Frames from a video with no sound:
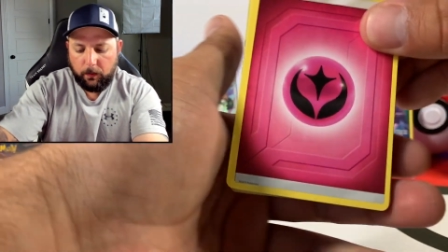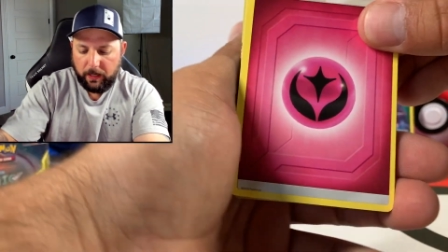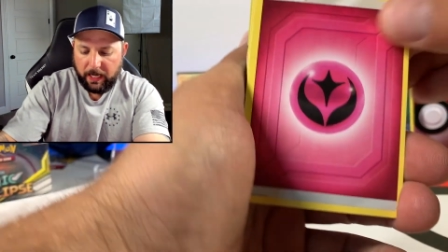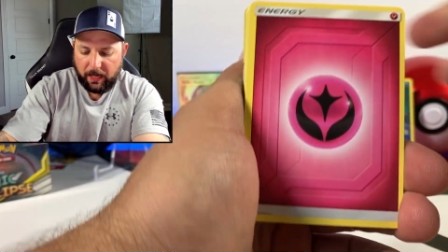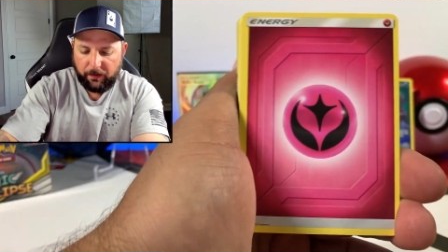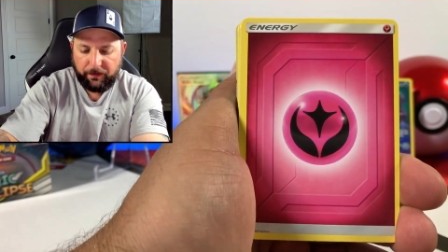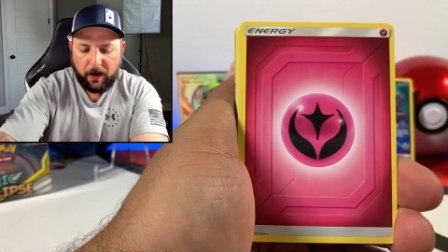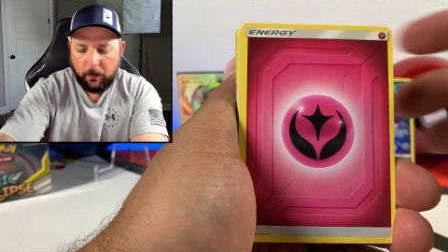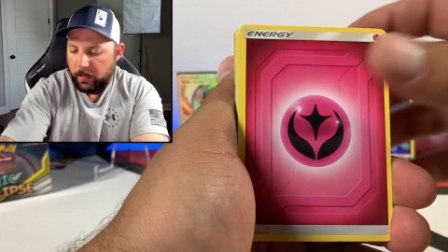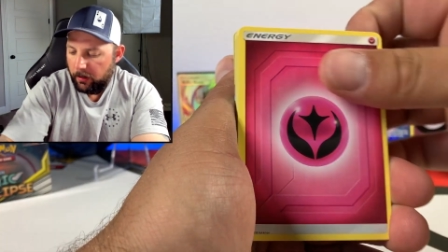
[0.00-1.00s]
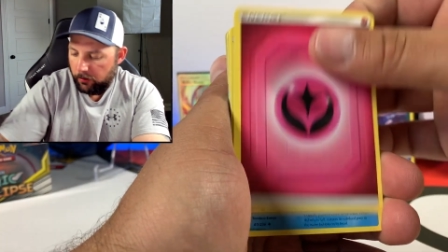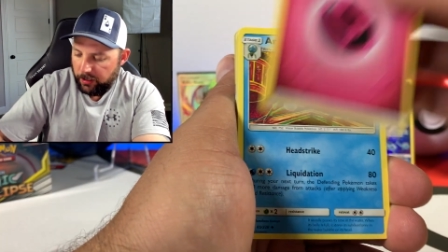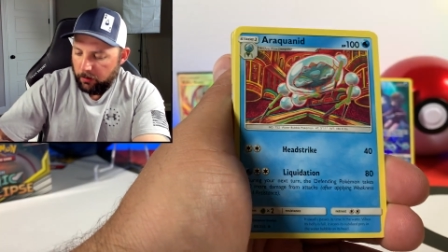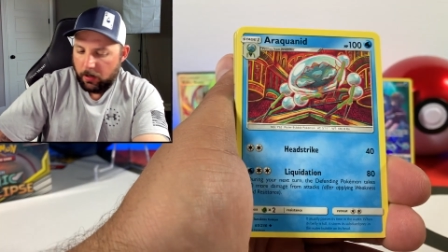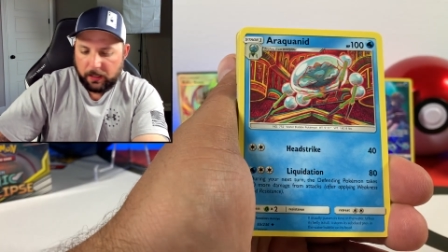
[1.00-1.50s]
we got a Fairy
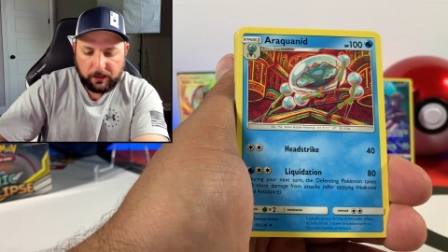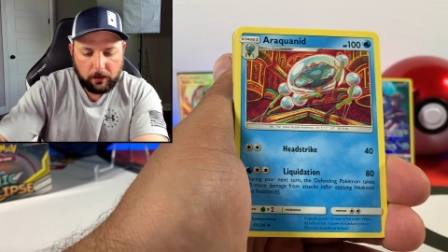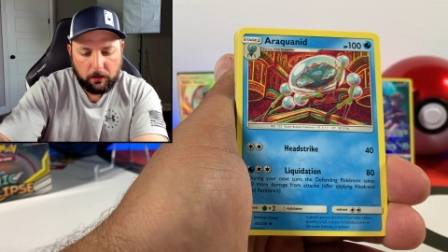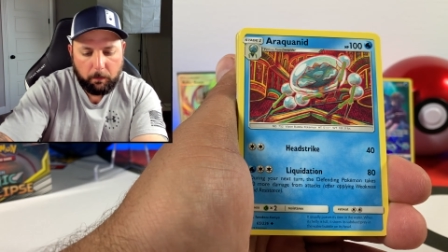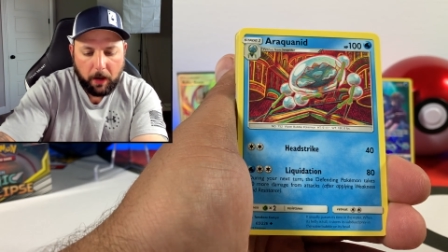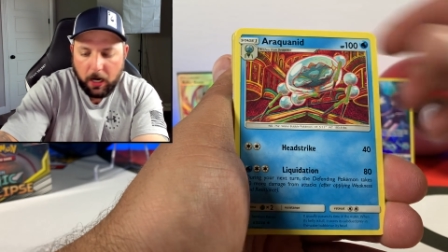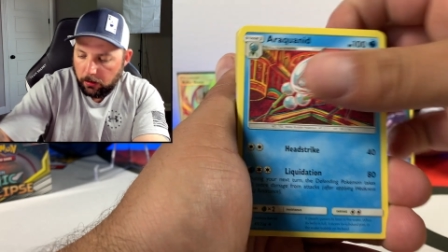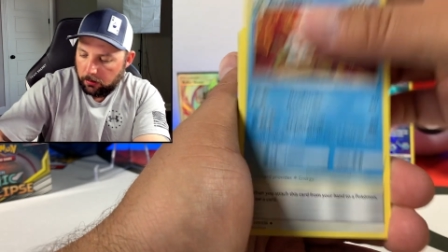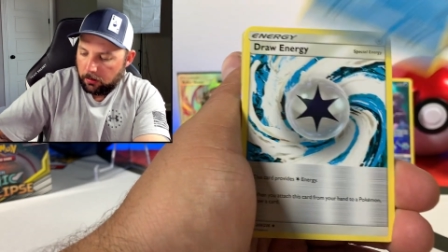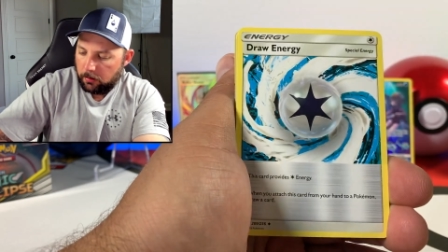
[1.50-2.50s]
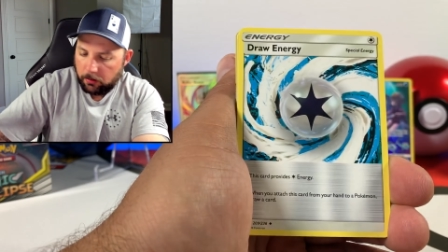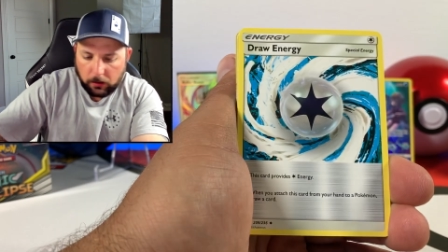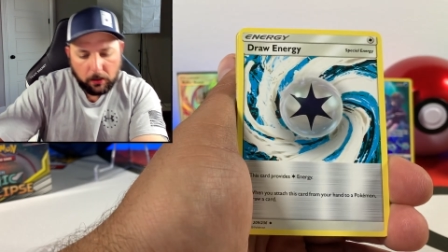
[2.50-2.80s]
Energy, rest in peace.